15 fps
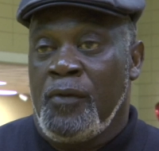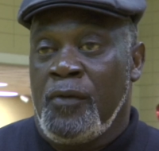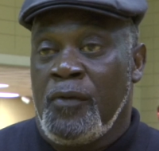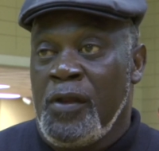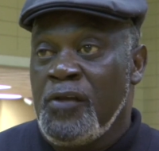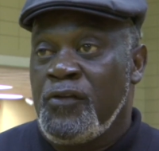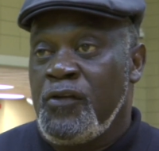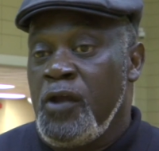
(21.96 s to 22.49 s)

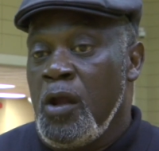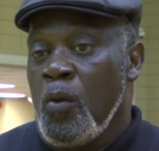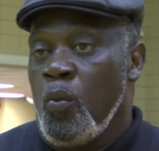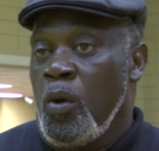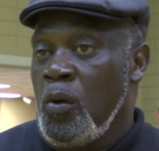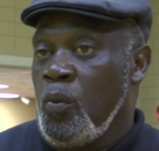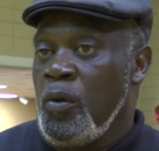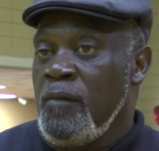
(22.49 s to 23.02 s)
This year,
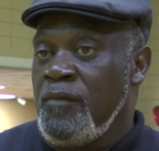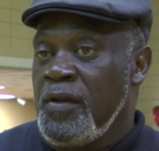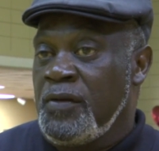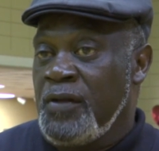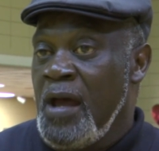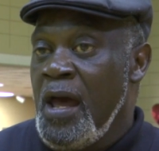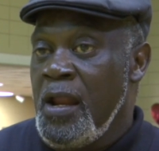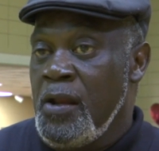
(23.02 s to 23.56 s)
what we've
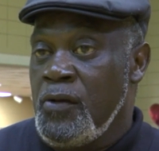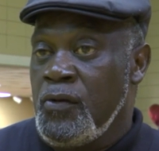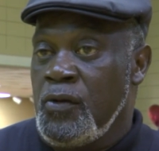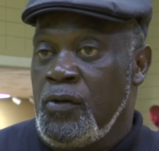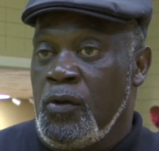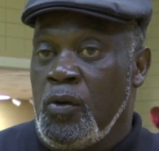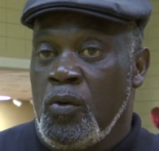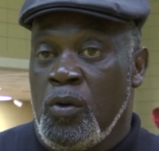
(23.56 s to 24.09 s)
decided to
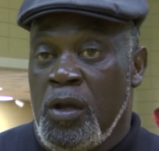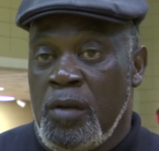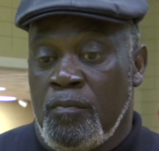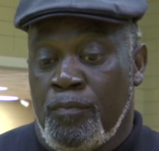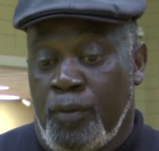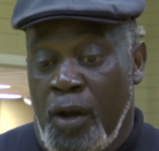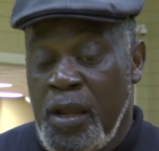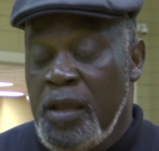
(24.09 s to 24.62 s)
do in
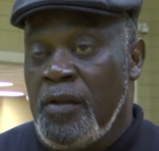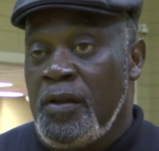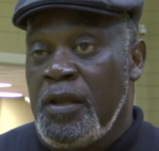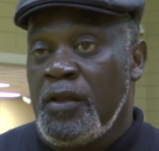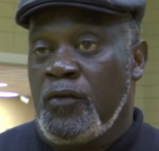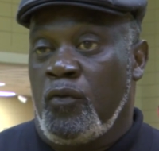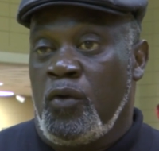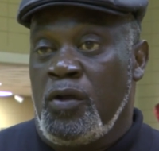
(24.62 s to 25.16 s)
bringing
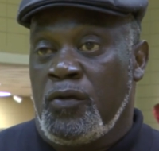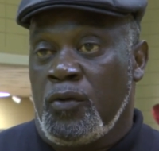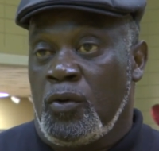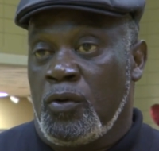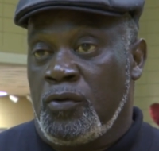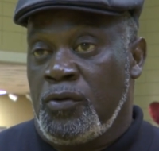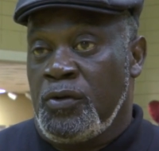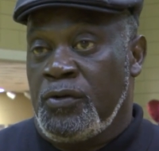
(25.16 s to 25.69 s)
these
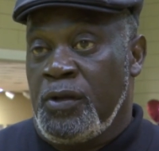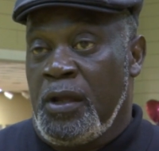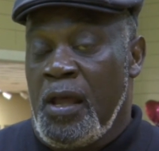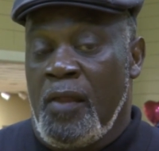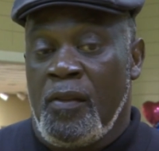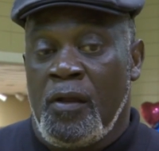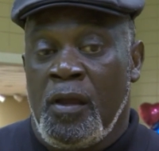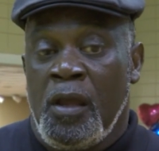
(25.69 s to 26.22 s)
resources
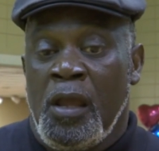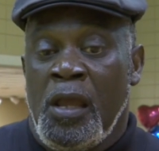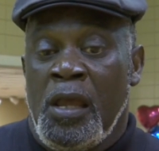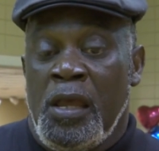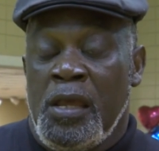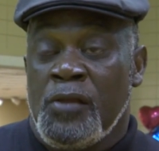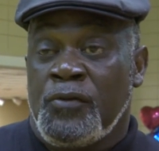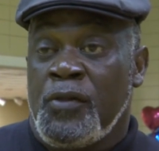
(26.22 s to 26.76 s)
together
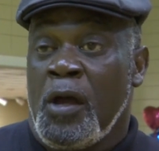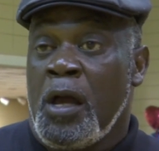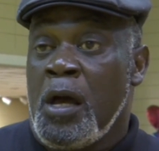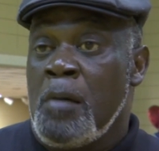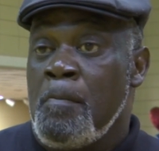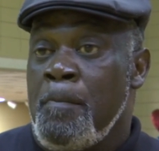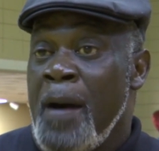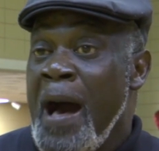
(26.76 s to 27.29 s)
is to
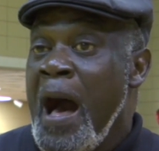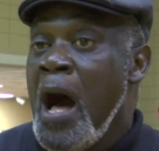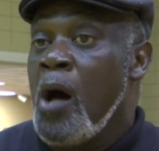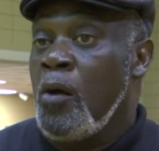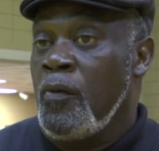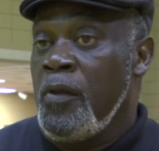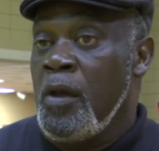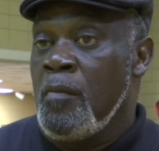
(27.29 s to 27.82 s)

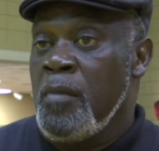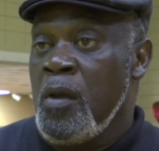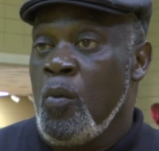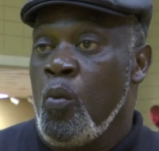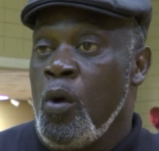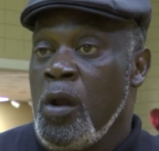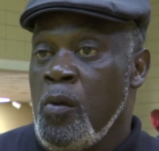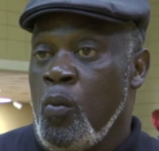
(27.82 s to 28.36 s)
compile them
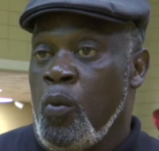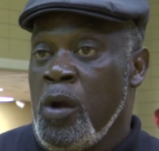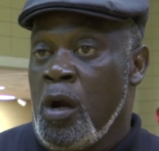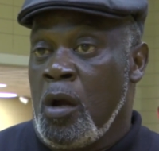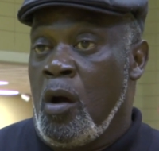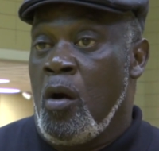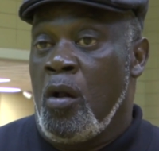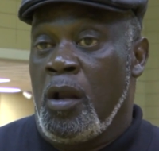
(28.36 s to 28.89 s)
in what we
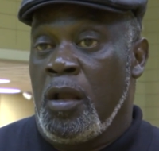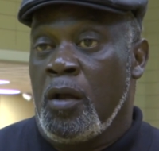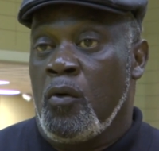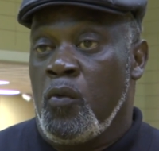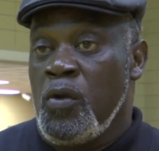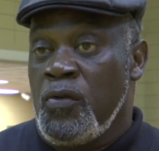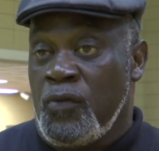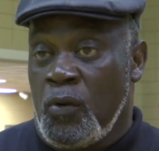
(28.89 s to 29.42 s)
are calling
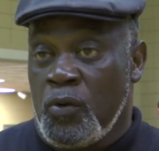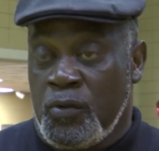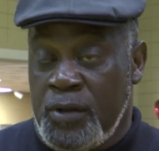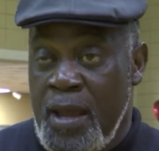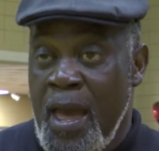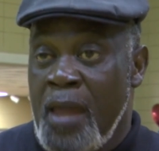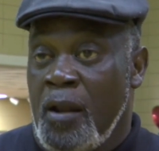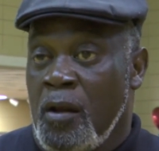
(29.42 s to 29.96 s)
the
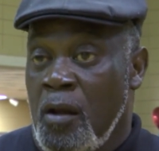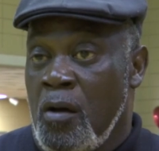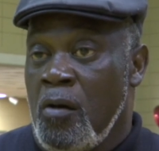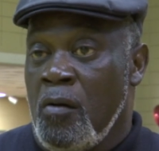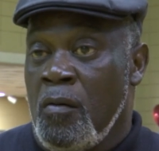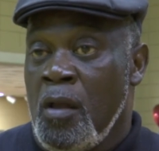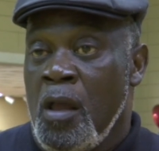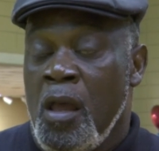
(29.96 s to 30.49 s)
resource
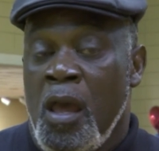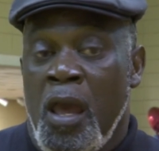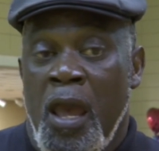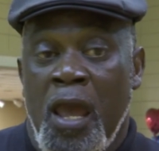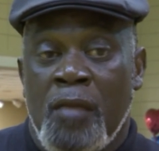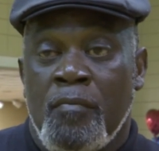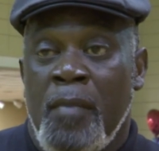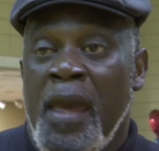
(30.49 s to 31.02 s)
catalog
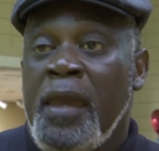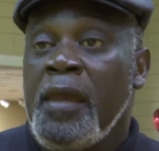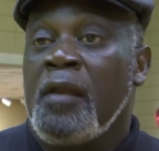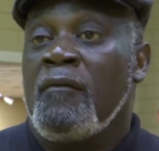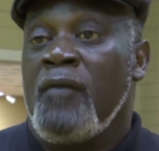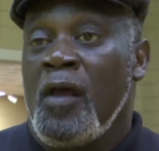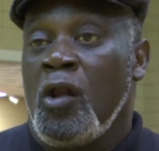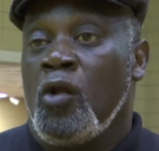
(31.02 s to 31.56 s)
and make it
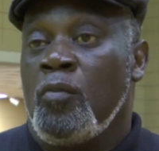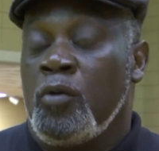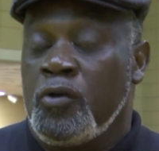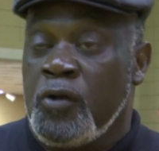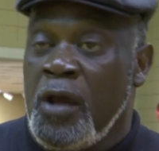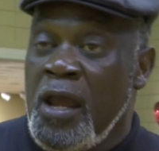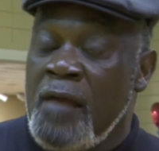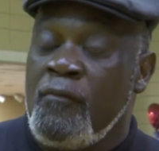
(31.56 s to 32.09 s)
available
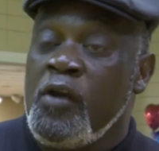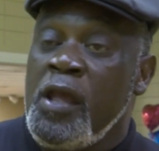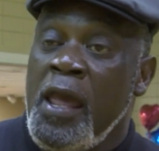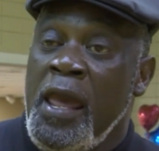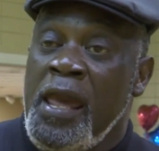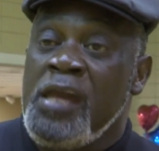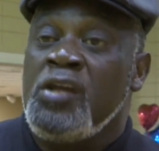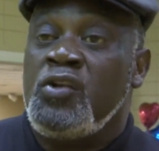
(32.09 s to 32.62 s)
to every
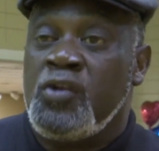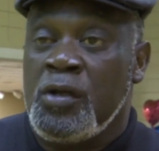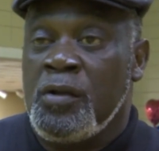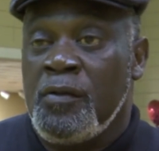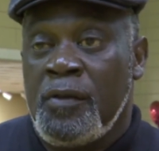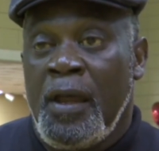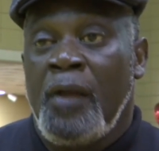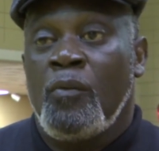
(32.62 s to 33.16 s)
agent
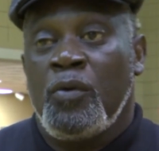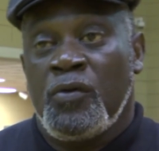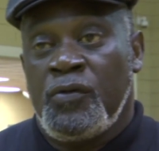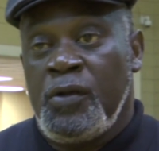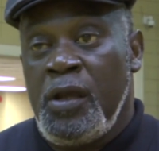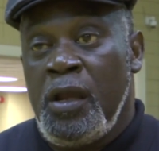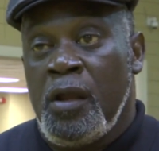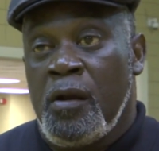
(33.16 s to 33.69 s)
that
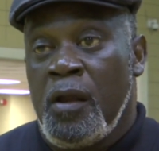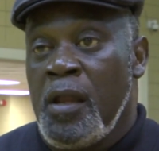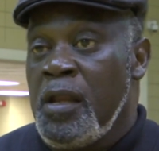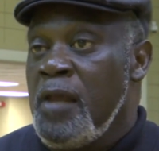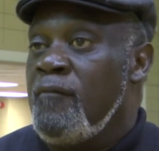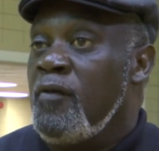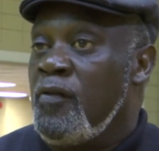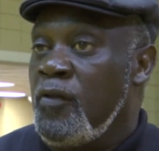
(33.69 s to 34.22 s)
was here
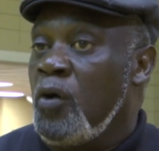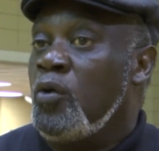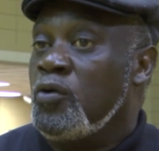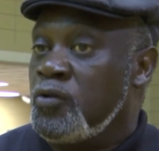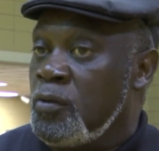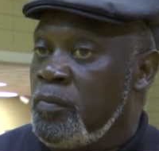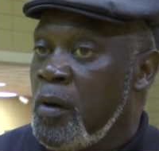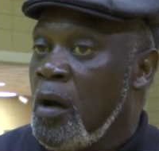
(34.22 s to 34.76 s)
and even
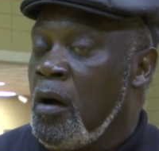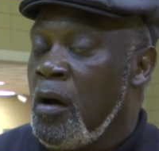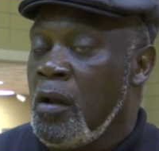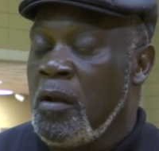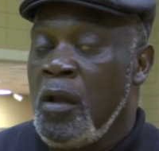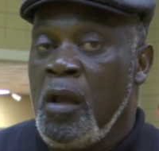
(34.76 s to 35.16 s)
those abroad.